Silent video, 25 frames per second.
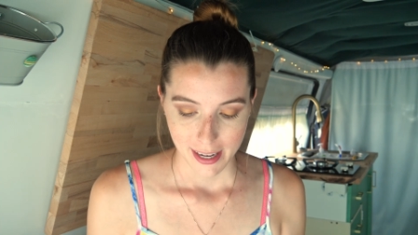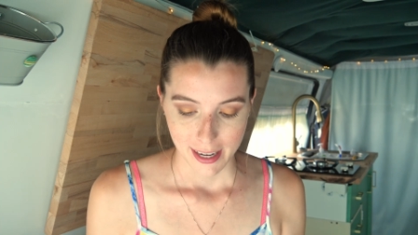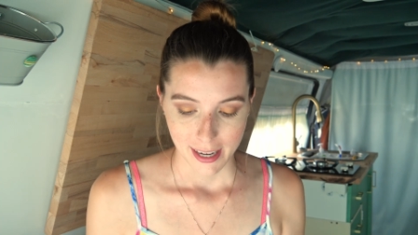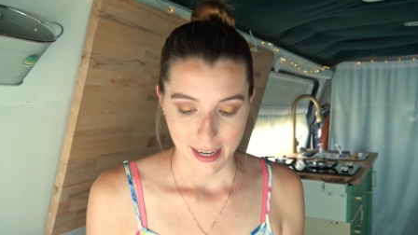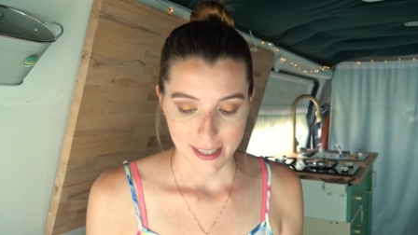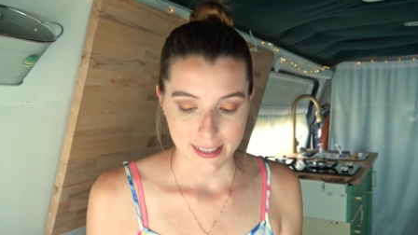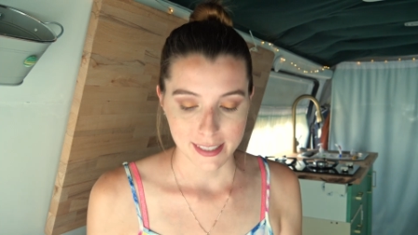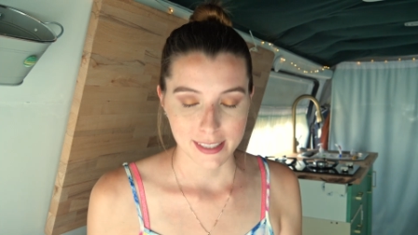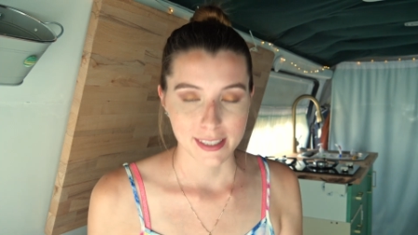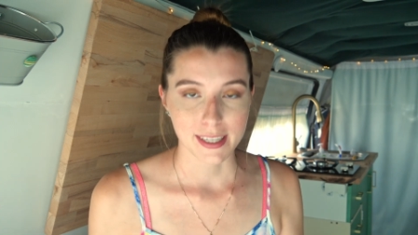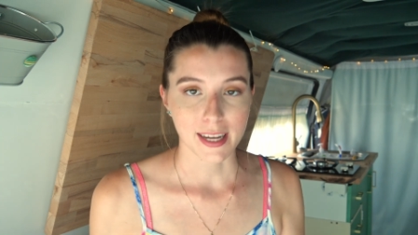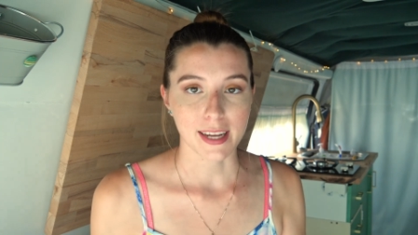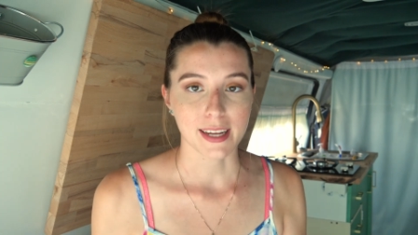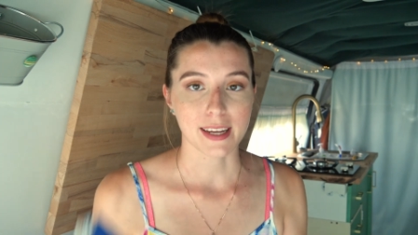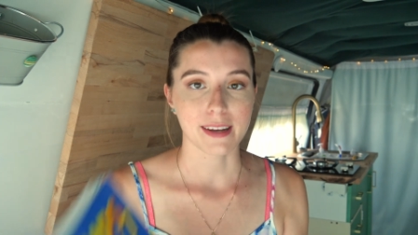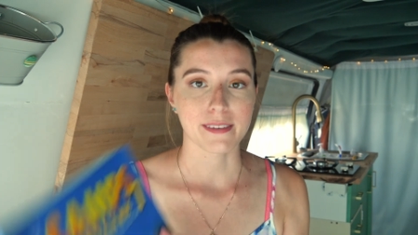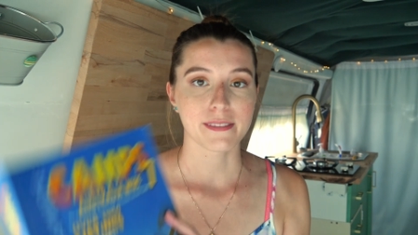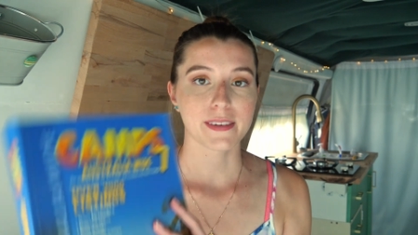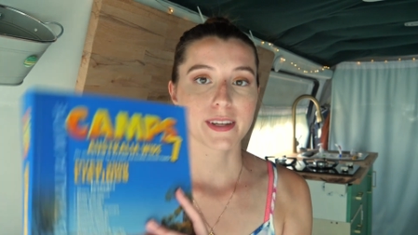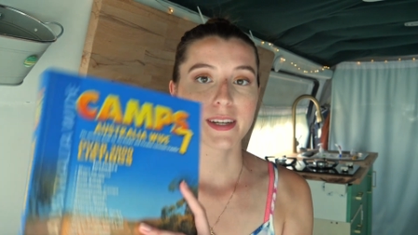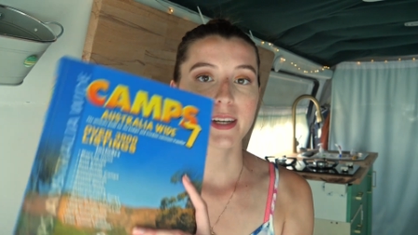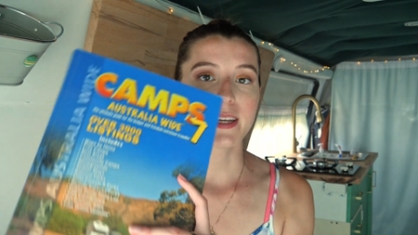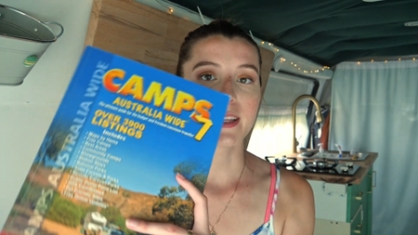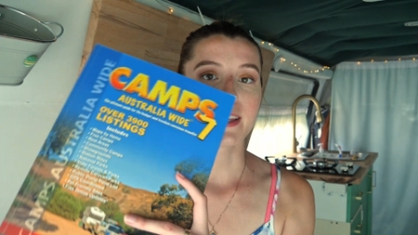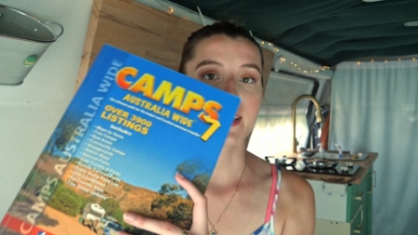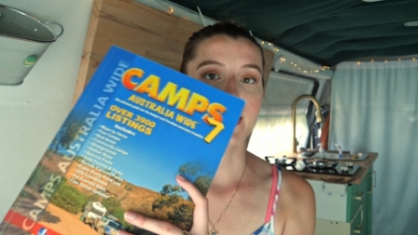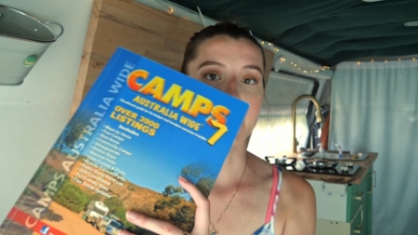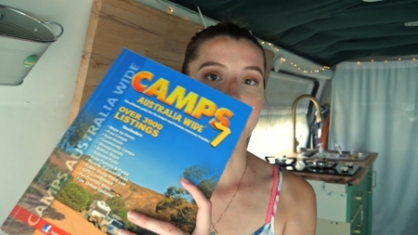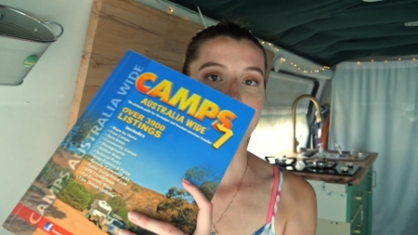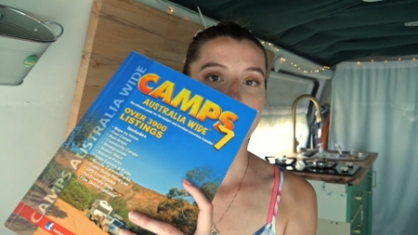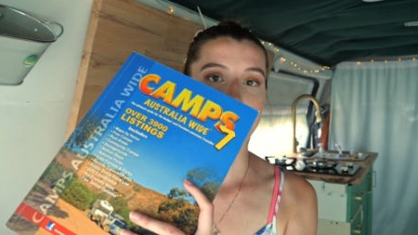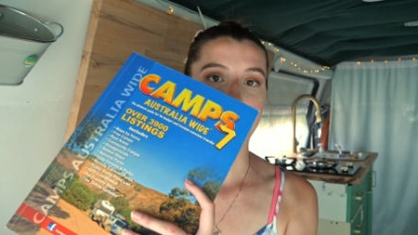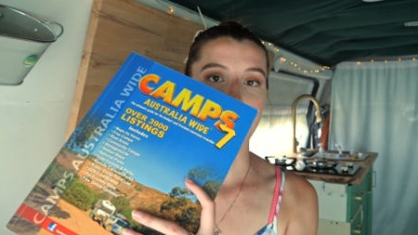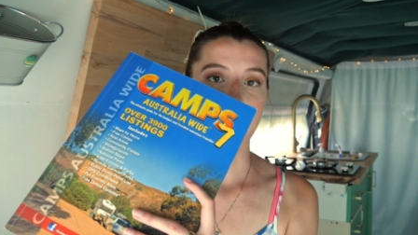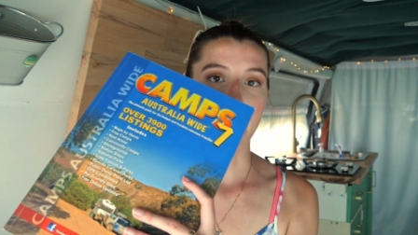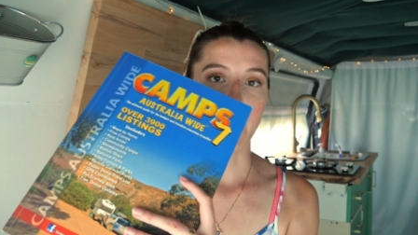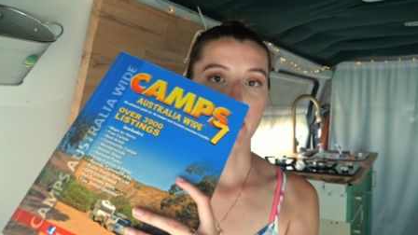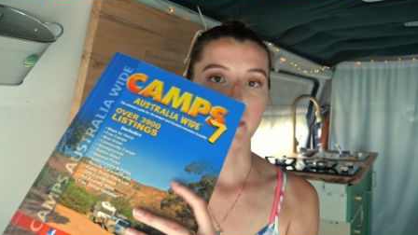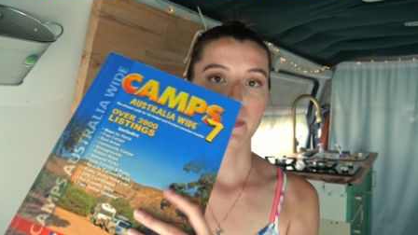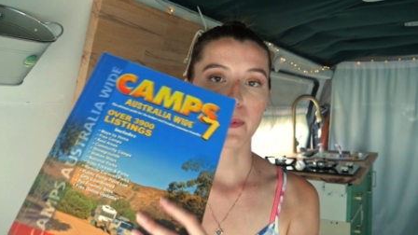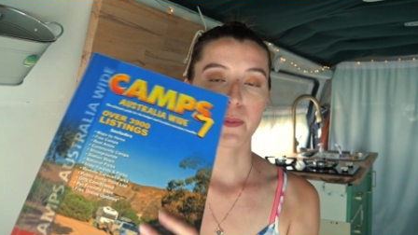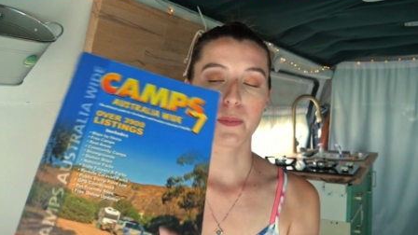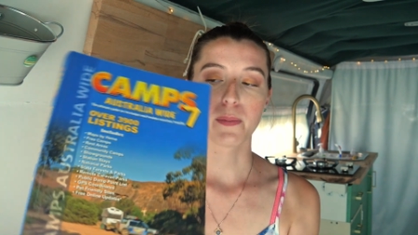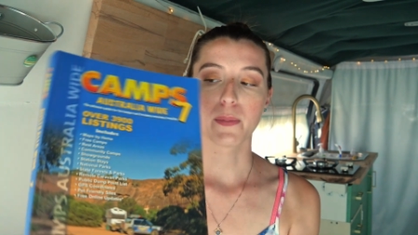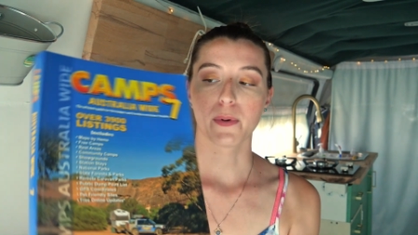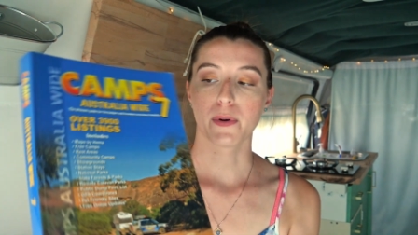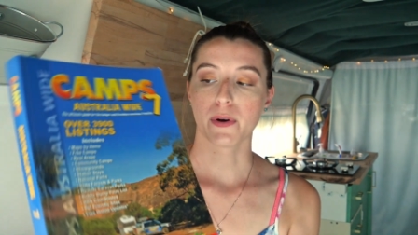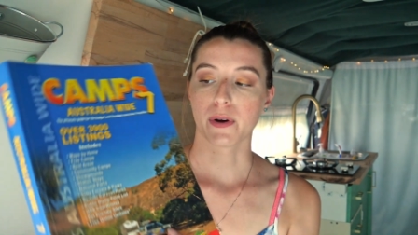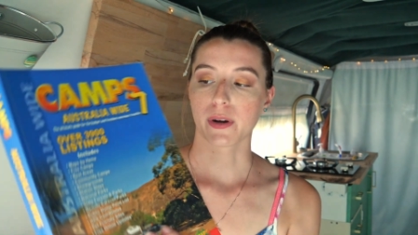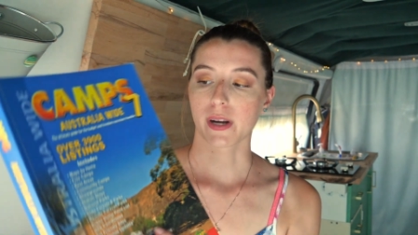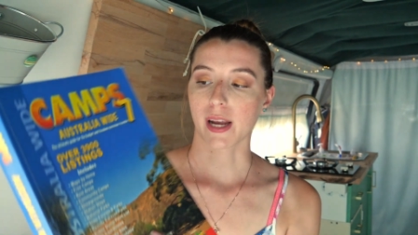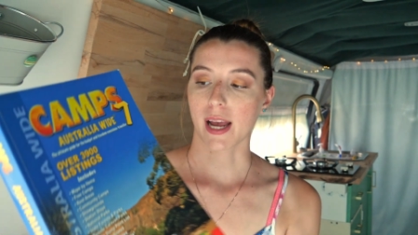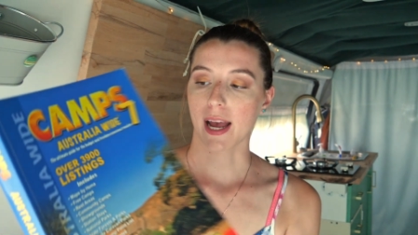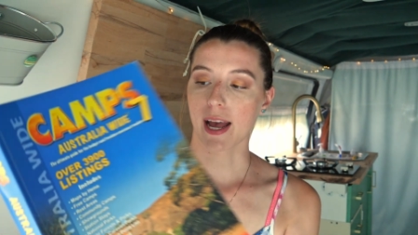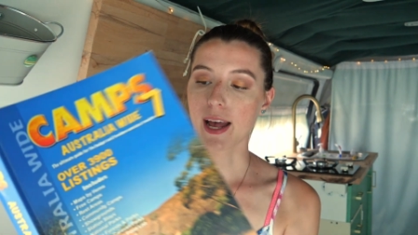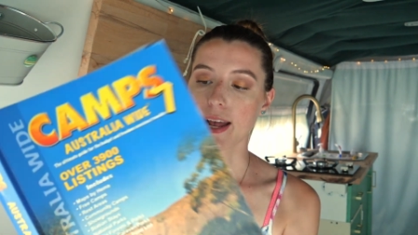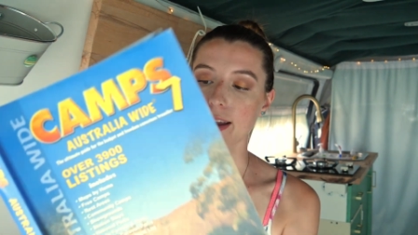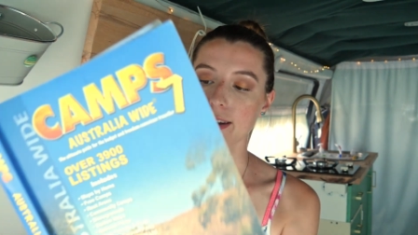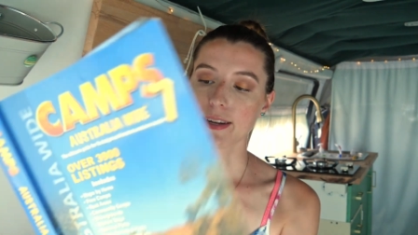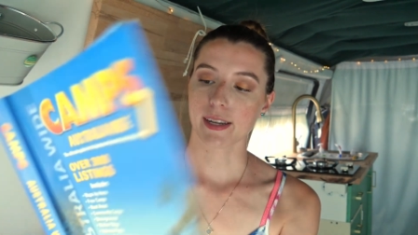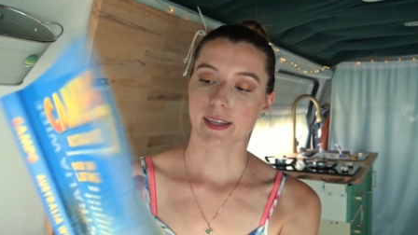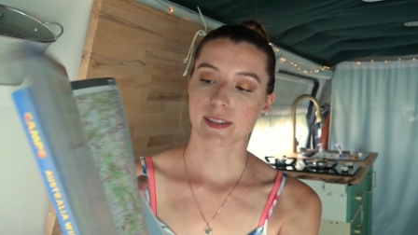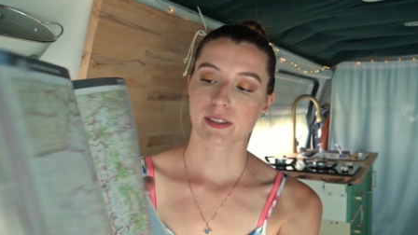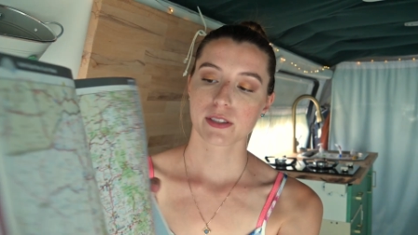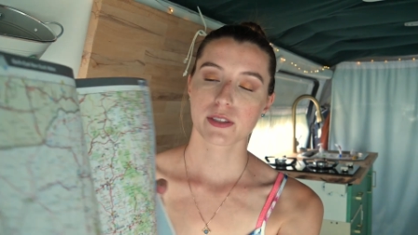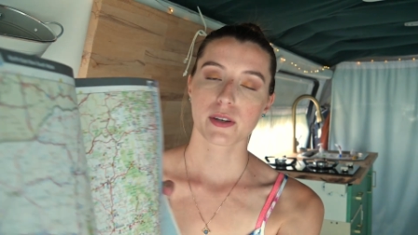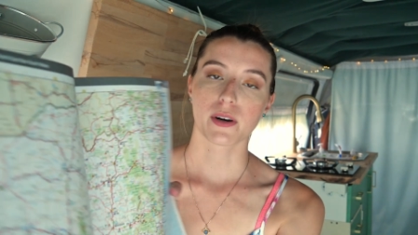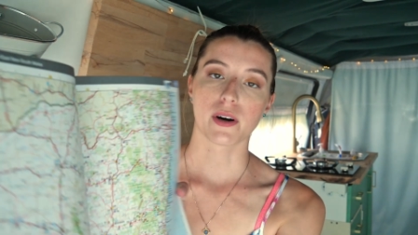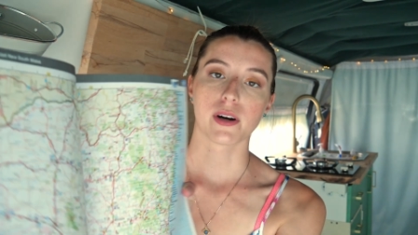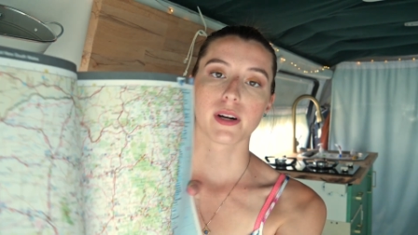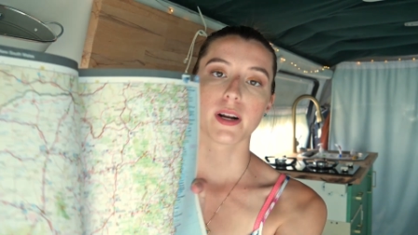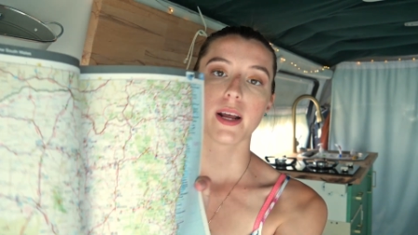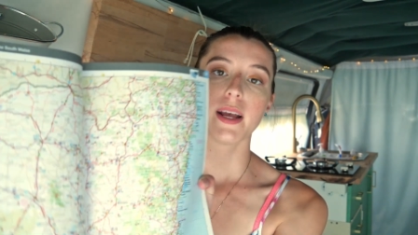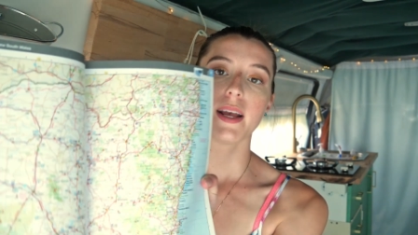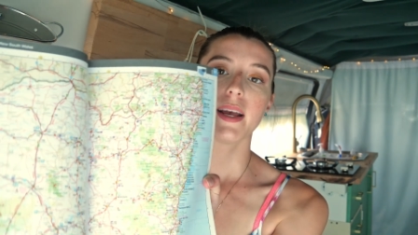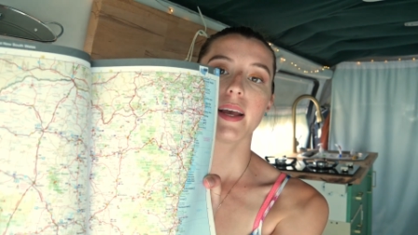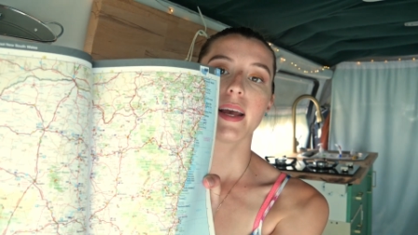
I did get given this camp book and it's got